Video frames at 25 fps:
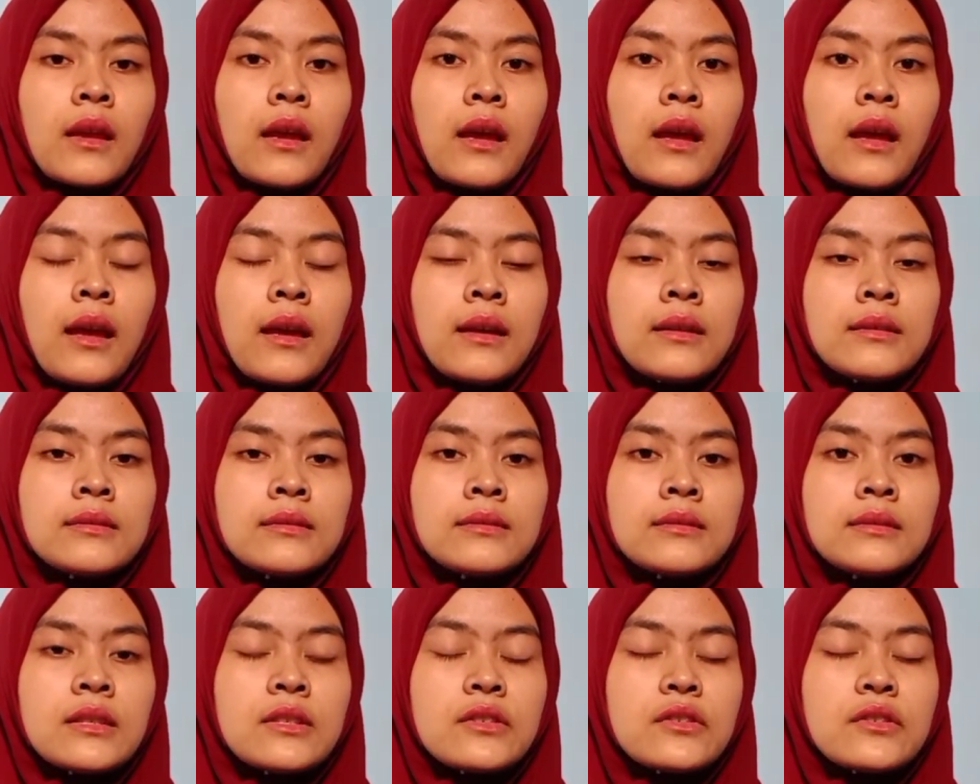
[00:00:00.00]

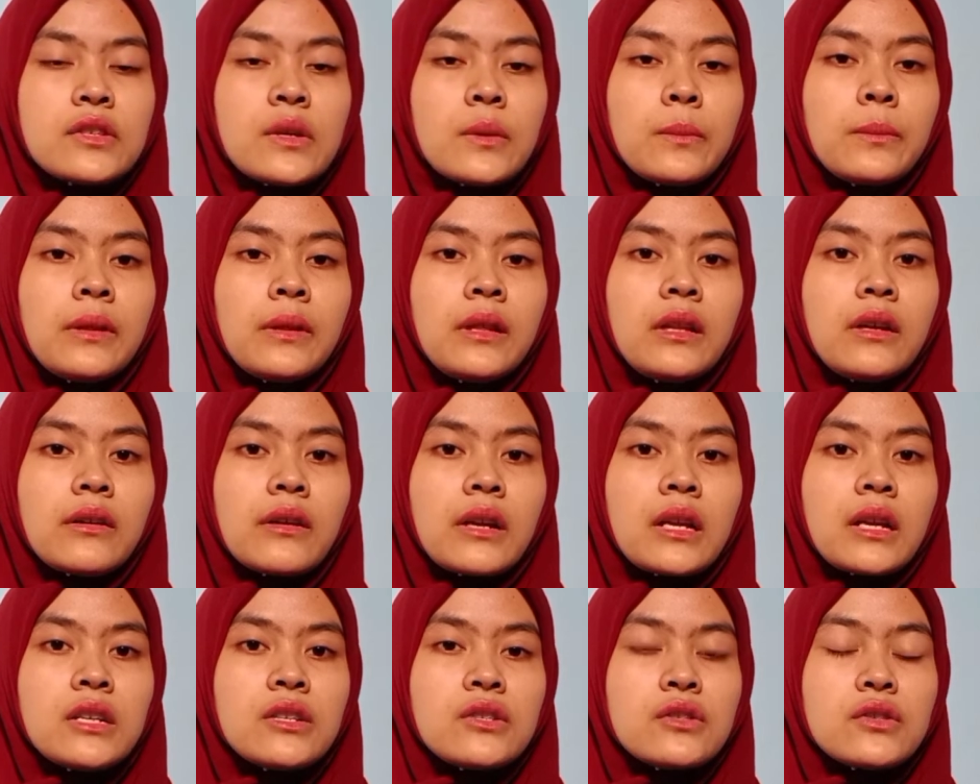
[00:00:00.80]
and sample a
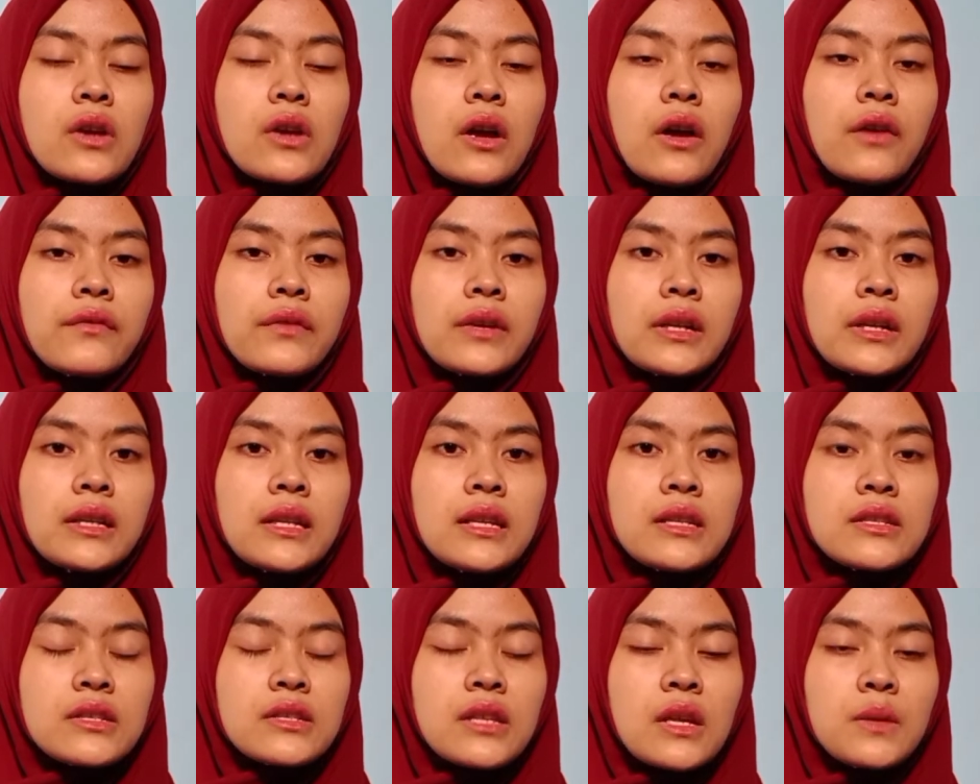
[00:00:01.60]
range of
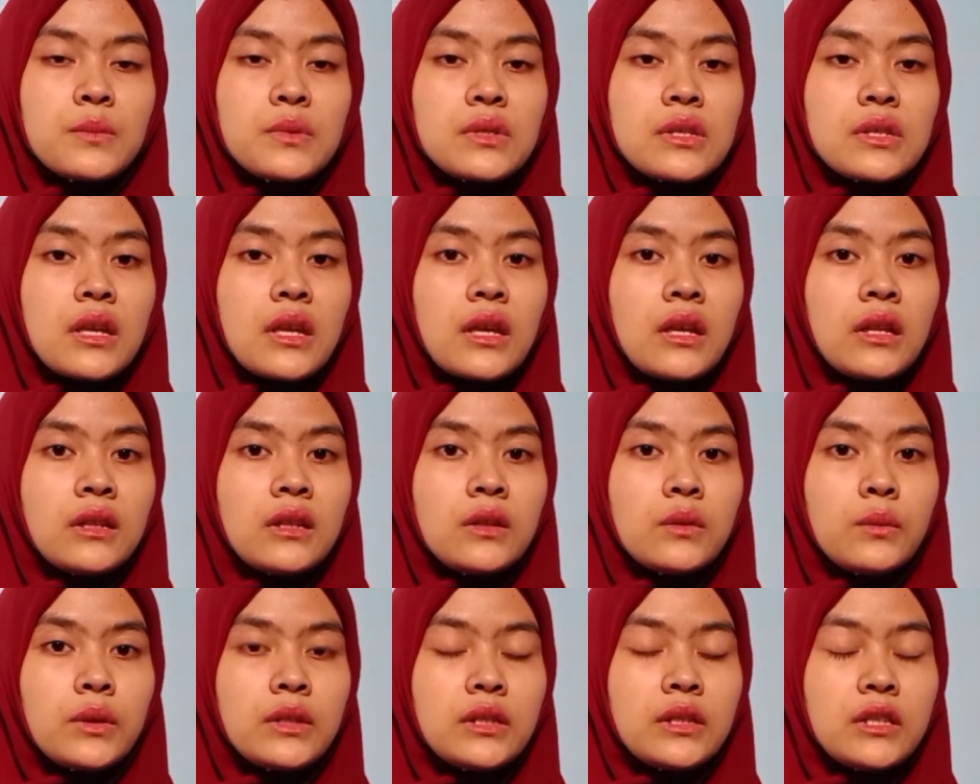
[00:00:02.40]
reading
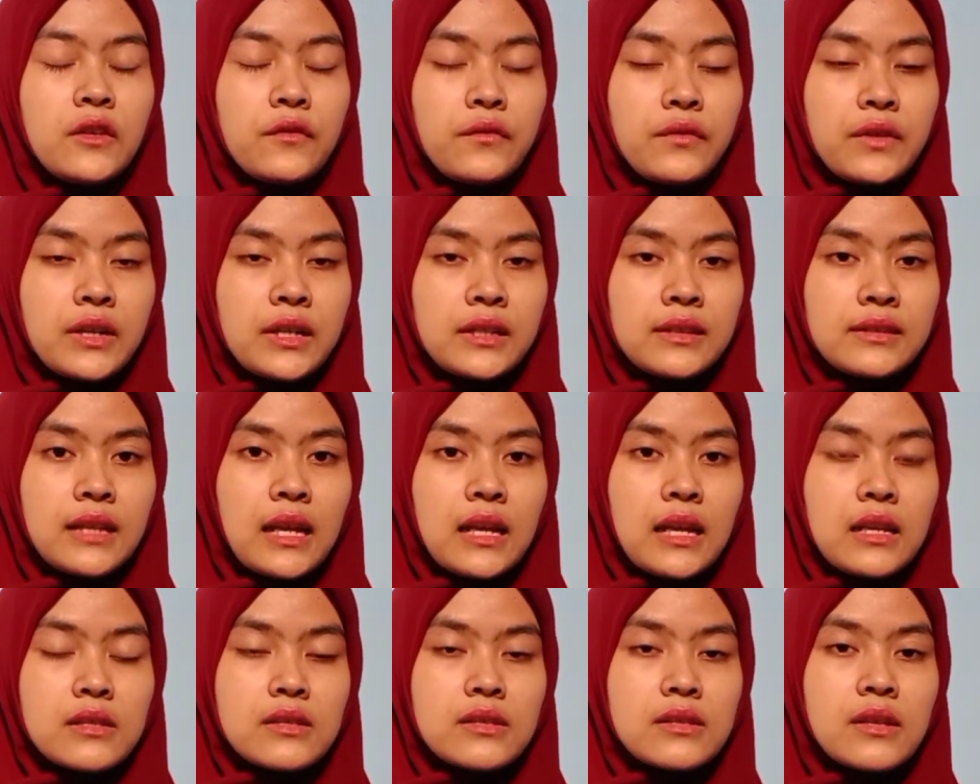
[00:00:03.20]
sub-skill with different
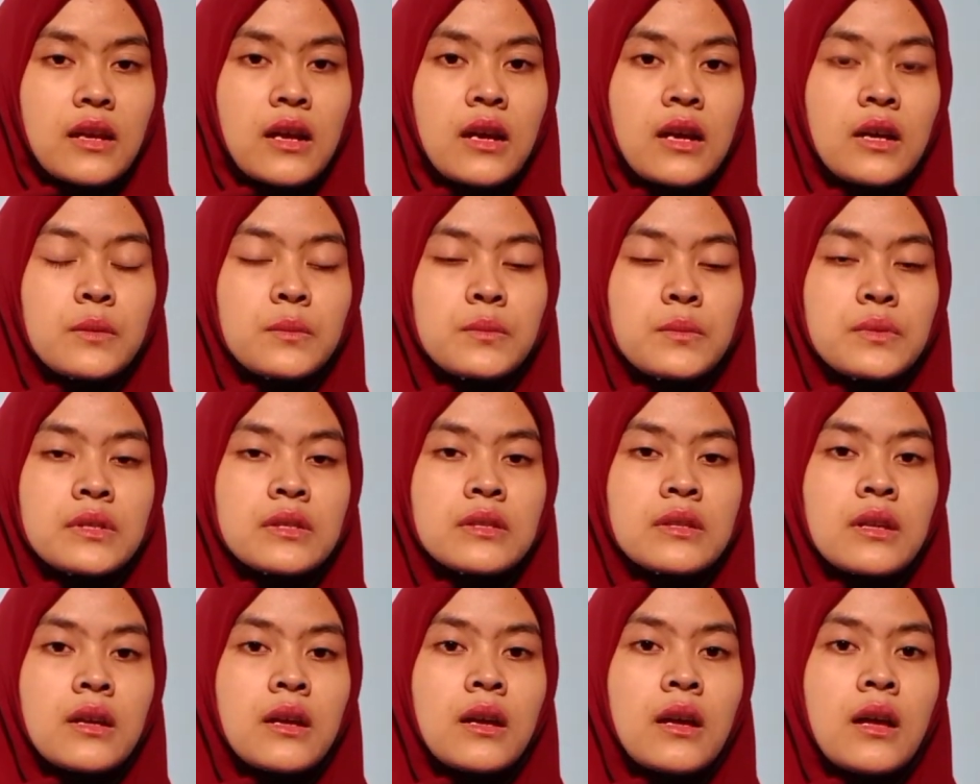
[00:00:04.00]
text types.